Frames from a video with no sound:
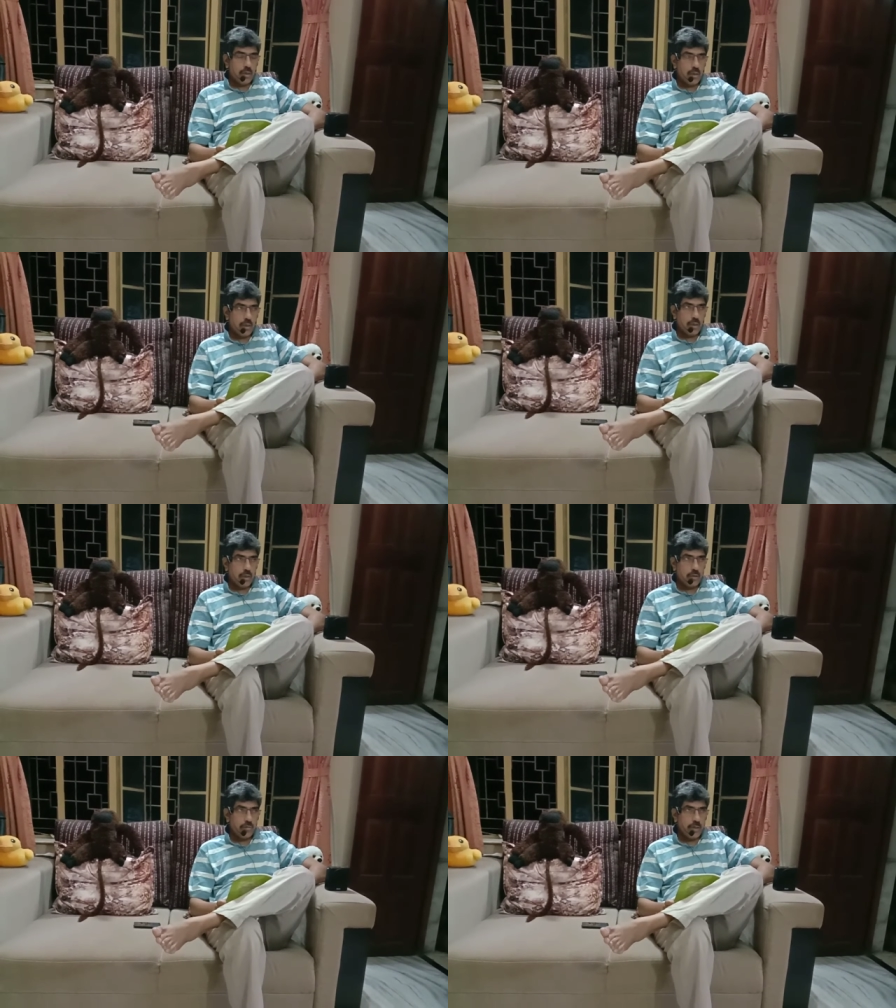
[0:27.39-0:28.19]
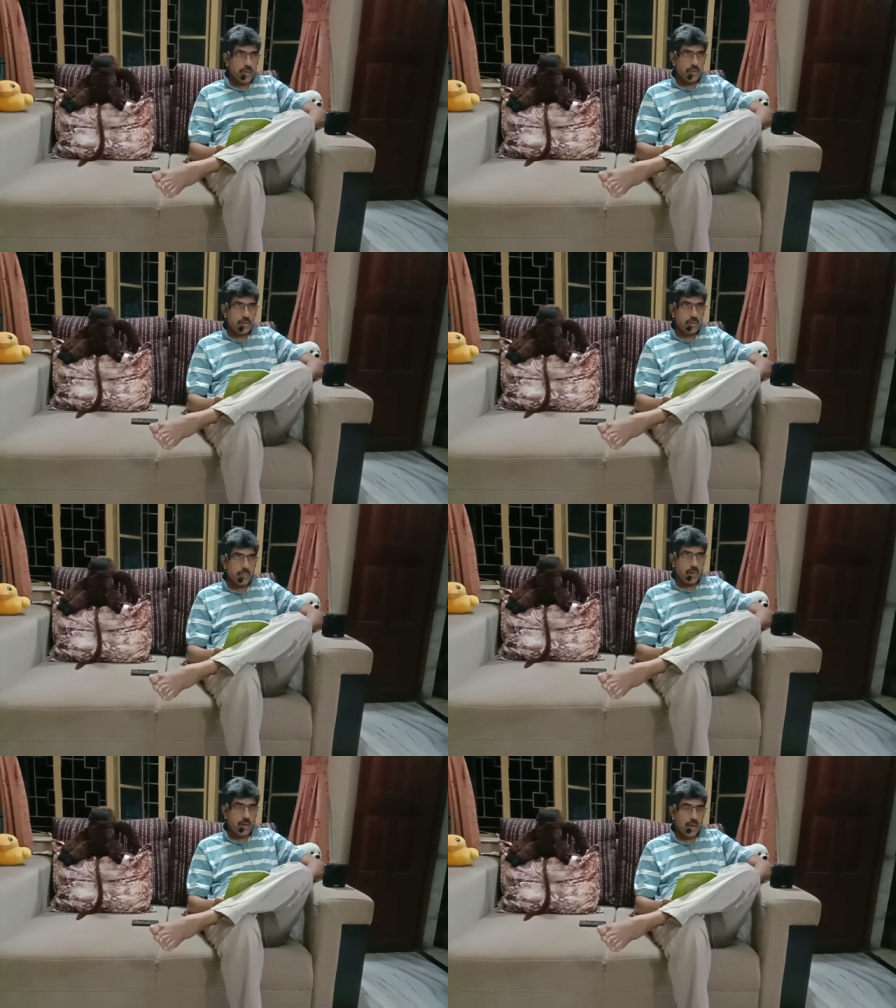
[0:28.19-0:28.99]
a great
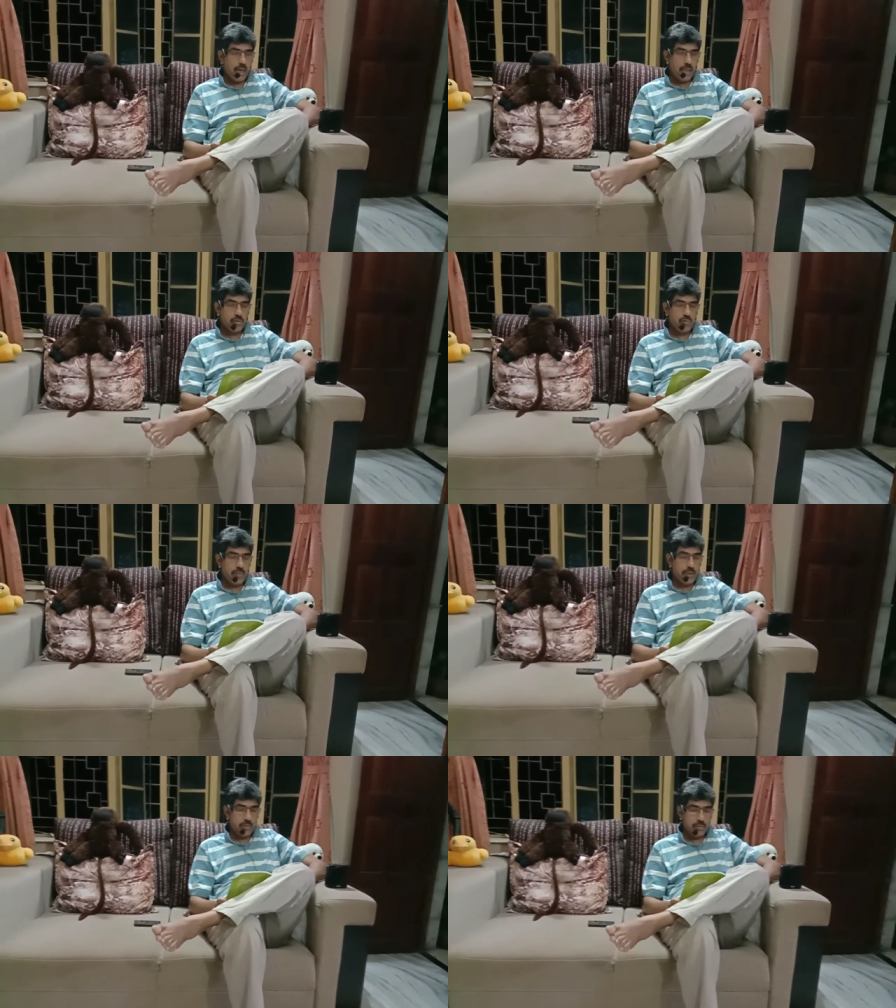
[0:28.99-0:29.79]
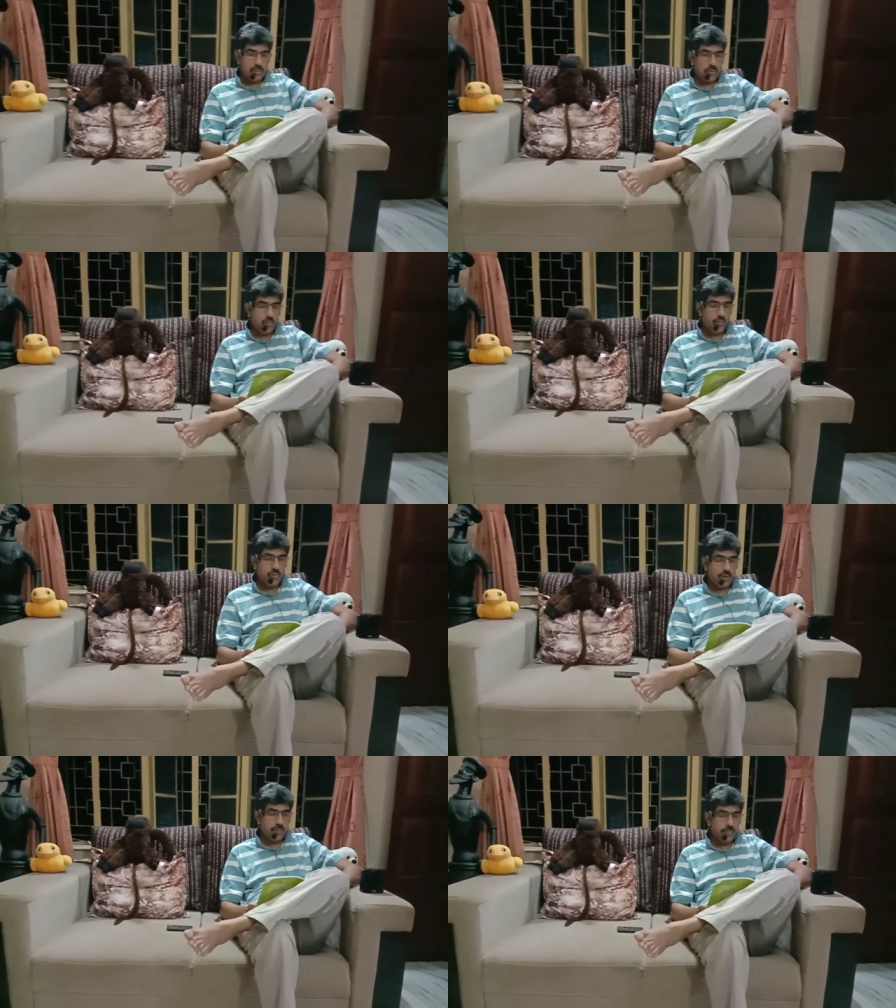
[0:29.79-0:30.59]
argument
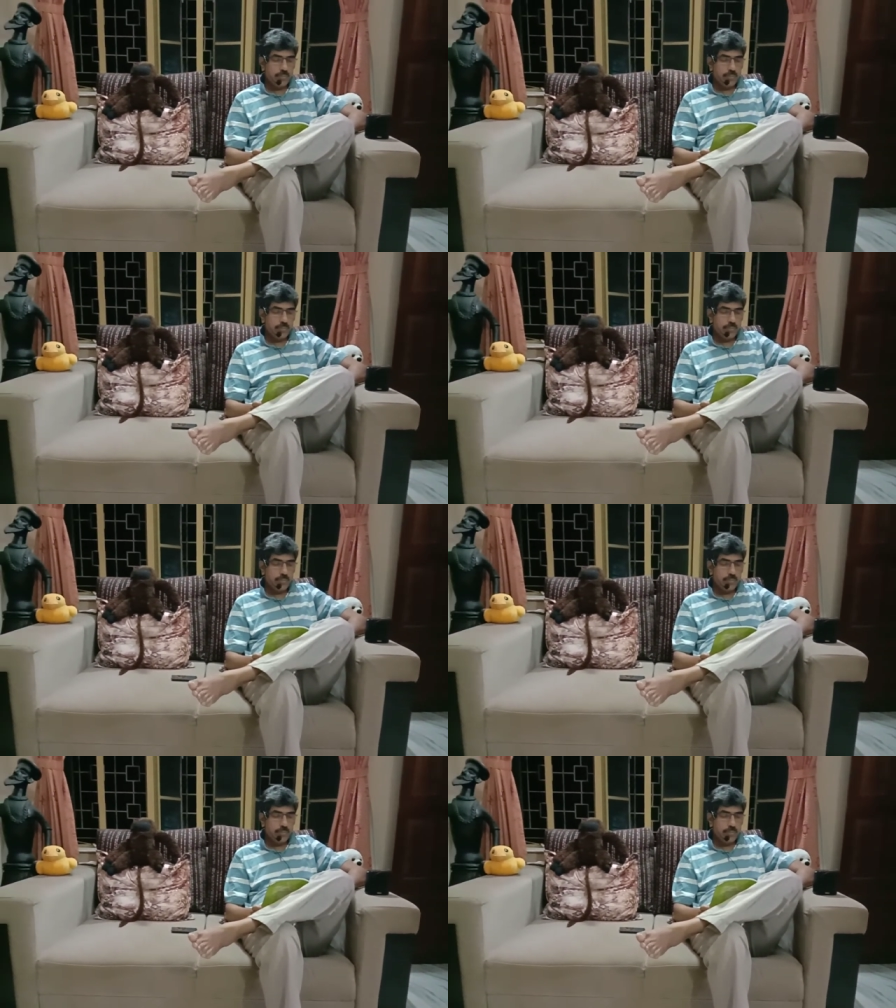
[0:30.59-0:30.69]
over